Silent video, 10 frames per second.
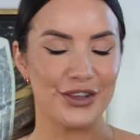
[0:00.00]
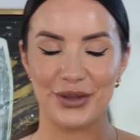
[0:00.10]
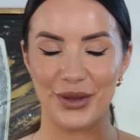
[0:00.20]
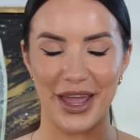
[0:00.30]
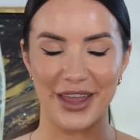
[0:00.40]

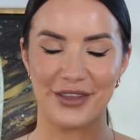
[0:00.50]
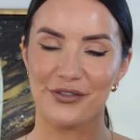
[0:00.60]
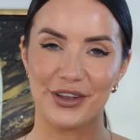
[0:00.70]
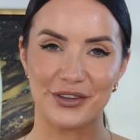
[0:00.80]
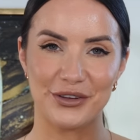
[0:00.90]
So yeah, the
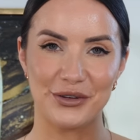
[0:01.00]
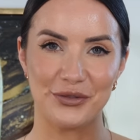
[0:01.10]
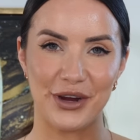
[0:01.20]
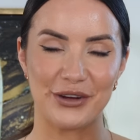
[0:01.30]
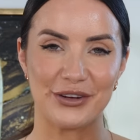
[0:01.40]
first new
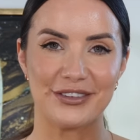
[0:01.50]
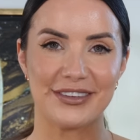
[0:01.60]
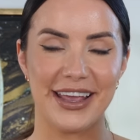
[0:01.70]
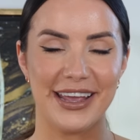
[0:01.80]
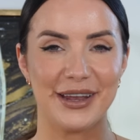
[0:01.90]

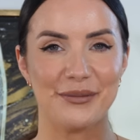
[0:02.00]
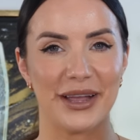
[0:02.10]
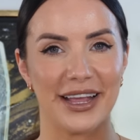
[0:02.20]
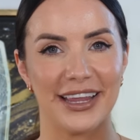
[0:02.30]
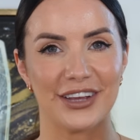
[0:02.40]
fragrance in
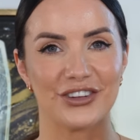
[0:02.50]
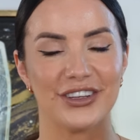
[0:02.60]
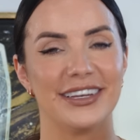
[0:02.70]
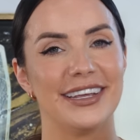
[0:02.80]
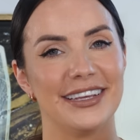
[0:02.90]
my
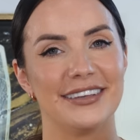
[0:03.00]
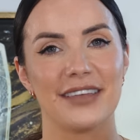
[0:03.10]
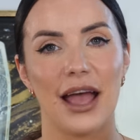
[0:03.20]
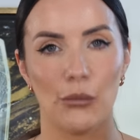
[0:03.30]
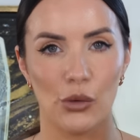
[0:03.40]
collection is
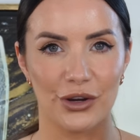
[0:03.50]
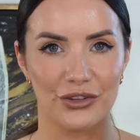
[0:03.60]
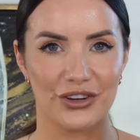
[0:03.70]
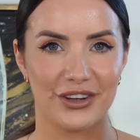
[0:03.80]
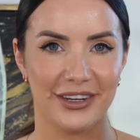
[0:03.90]

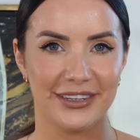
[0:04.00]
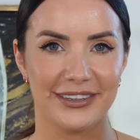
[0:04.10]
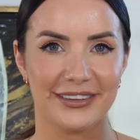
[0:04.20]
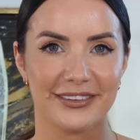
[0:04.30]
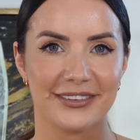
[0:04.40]
Amouage
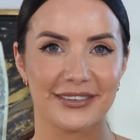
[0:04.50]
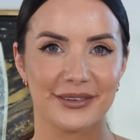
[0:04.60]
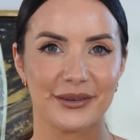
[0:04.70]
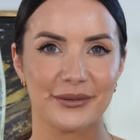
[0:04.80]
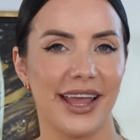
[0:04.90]
Guidance.
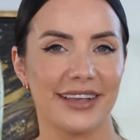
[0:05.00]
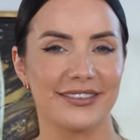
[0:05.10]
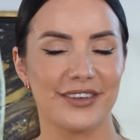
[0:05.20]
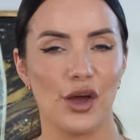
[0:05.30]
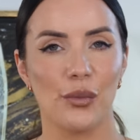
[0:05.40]

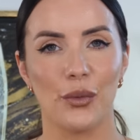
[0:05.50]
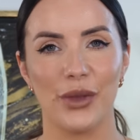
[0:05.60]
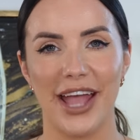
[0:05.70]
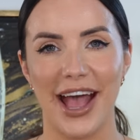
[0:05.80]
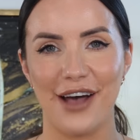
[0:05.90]
Next up,
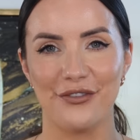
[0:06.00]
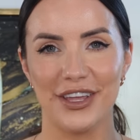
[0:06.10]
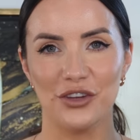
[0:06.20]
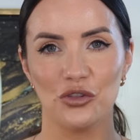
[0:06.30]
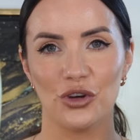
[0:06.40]
we have
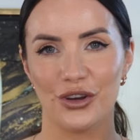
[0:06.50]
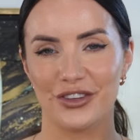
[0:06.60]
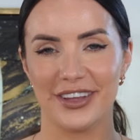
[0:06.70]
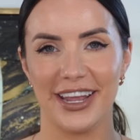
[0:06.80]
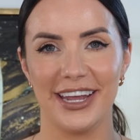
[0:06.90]

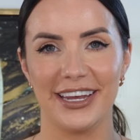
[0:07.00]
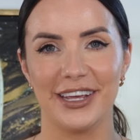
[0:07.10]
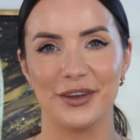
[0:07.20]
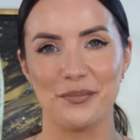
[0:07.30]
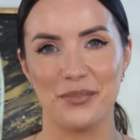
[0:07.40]

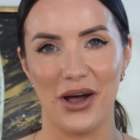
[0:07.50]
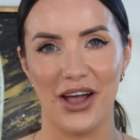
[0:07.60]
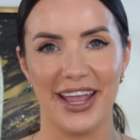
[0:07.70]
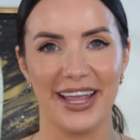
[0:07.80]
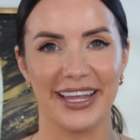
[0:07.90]
Intoxicated
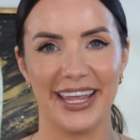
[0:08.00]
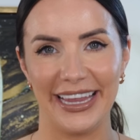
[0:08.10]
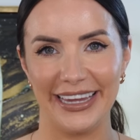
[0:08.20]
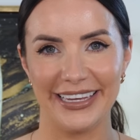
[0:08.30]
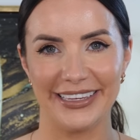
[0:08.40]
by
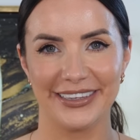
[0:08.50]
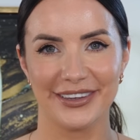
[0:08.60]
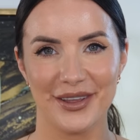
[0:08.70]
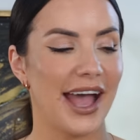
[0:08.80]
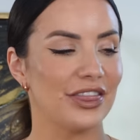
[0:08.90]

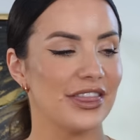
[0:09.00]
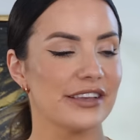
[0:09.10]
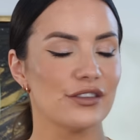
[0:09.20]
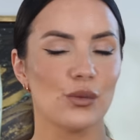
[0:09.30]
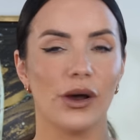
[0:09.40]
Kilian. And
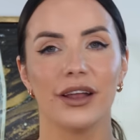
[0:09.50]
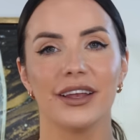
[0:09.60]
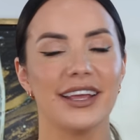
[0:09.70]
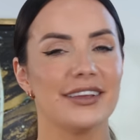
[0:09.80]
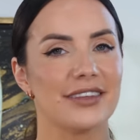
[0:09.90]
this
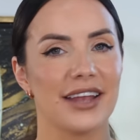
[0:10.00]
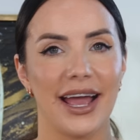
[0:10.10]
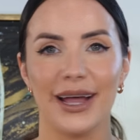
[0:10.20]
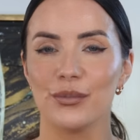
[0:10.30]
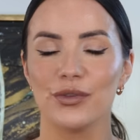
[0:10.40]
one is an
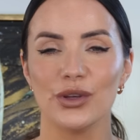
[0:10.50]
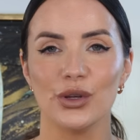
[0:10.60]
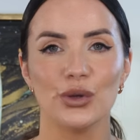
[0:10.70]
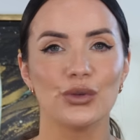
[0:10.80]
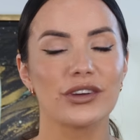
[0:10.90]

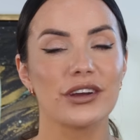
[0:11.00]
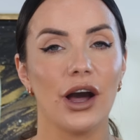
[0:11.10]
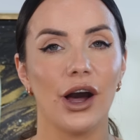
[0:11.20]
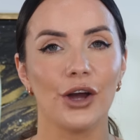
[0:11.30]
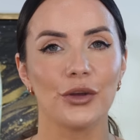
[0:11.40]
absolute
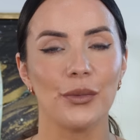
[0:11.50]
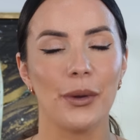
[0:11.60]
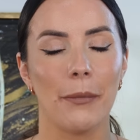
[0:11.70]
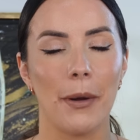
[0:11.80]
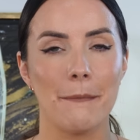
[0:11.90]

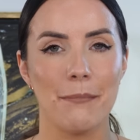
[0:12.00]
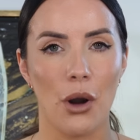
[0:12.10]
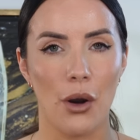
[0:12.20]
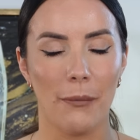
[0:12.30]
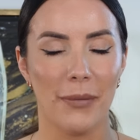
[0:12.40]
cardamom
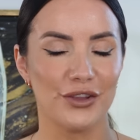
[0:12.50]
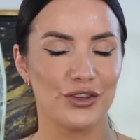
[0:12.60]
bomb.